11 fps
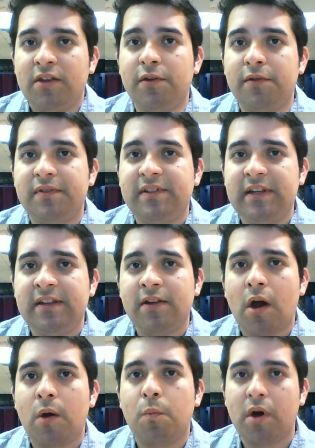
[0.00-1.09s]
You've seen
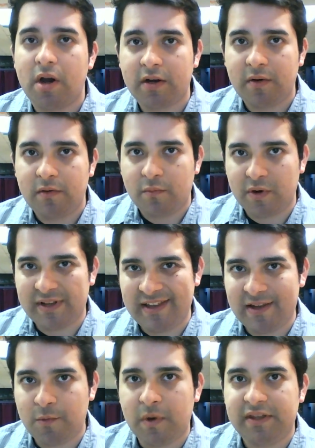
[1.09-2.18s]
our work
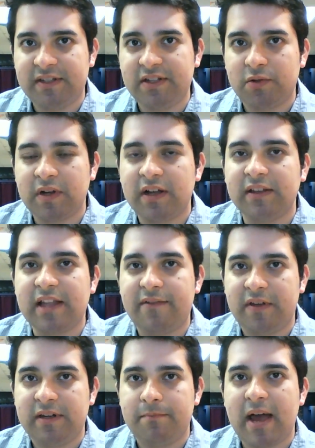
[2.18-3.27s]
working with District
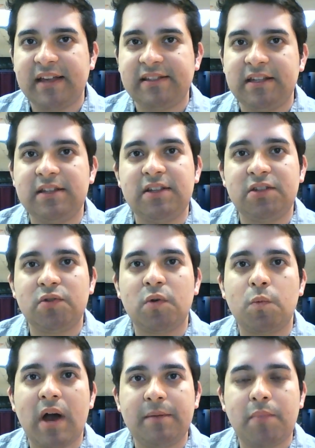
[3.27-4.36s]
11, passing
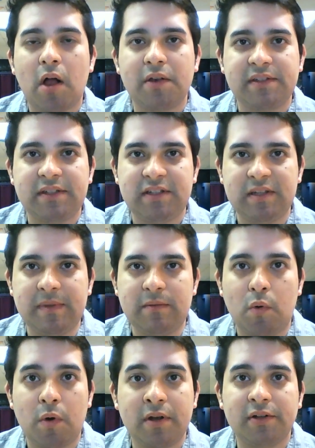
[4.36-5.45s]
district-wide policies to be
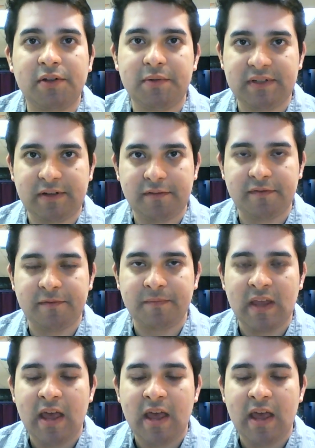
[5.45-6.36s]
more inclusive.